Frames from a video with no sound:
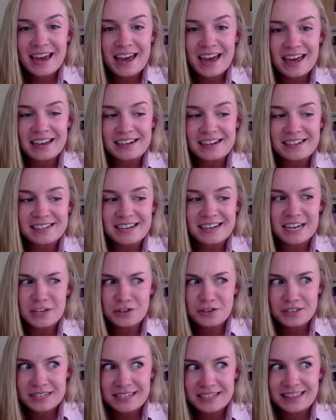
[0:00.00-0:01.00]
And
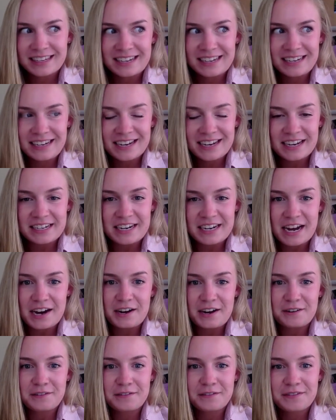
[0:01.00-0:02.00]
interestingly
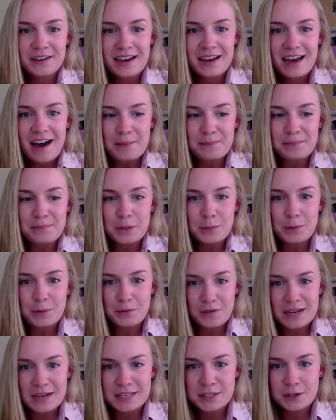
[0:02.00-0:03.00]
enough, the
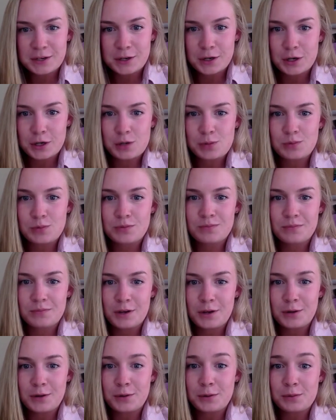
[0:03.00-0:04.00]
professor
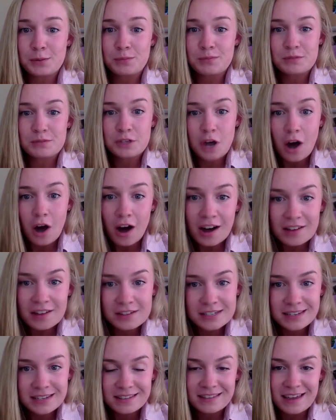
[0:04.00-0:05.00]
who taught
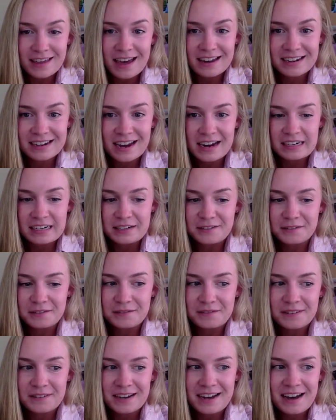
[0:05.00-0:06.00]
that kind of,
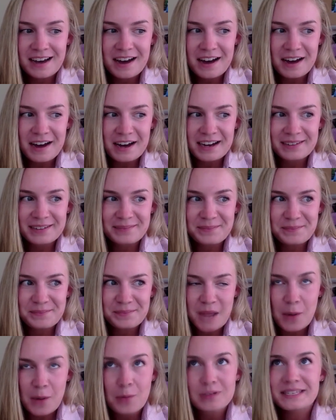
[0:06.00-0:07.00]

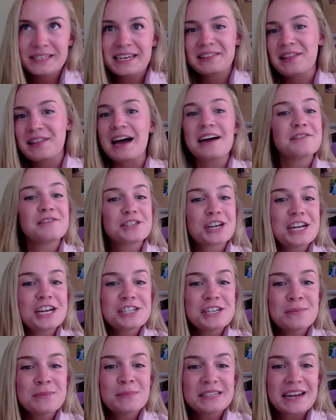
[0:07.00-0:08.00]
I won't say
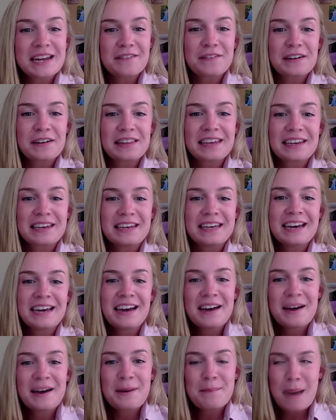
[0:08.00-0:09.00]
life-changing, but definitely
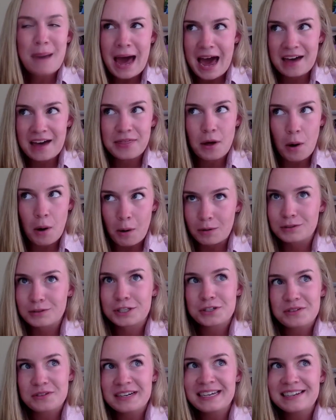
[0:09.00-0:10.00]

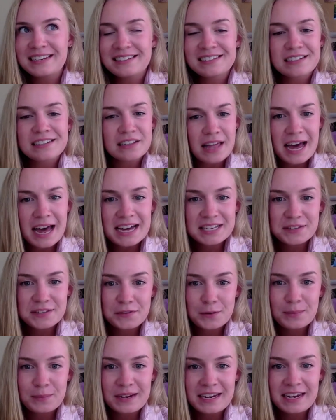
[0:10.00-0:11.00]
path-altering class for
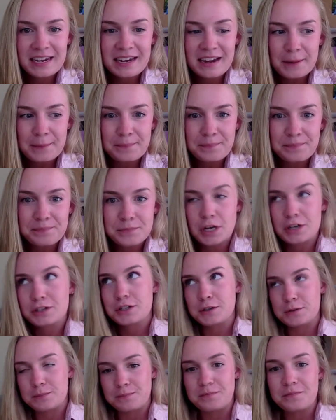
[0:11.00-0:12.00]
me,
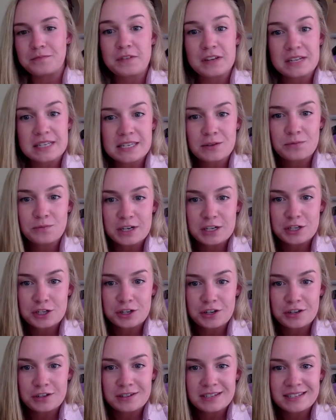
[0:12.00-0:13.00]
Dr. Vincent
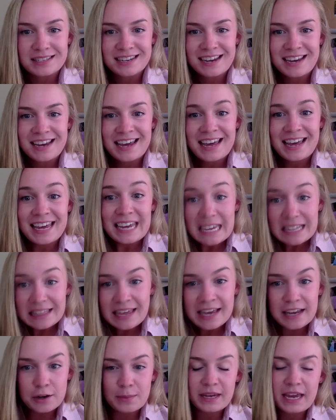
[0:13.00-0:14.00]
Richards, he
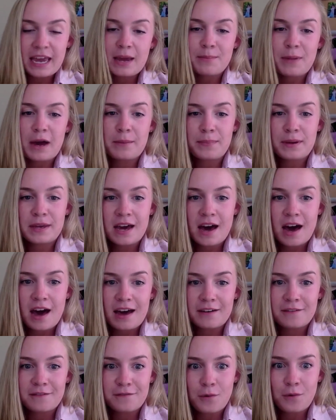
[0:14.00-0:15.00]
later became my
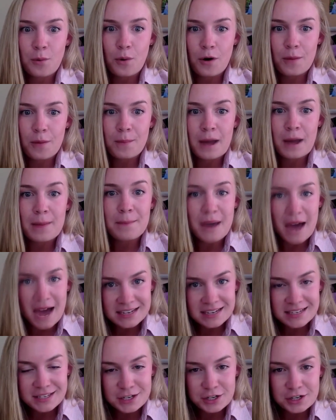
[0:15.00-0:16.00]
PI for my
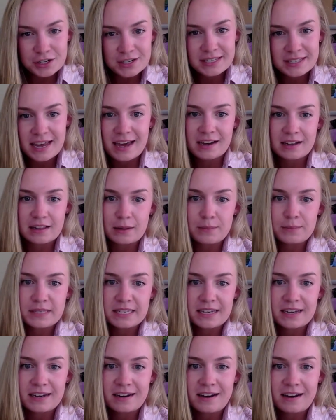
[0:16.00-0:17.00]
master's at
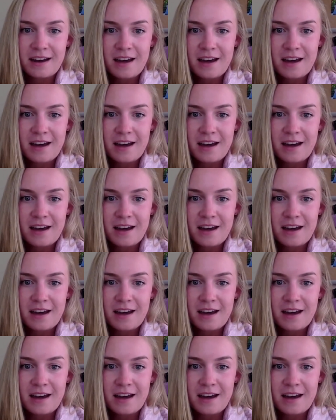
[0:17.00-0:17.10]
Clemson.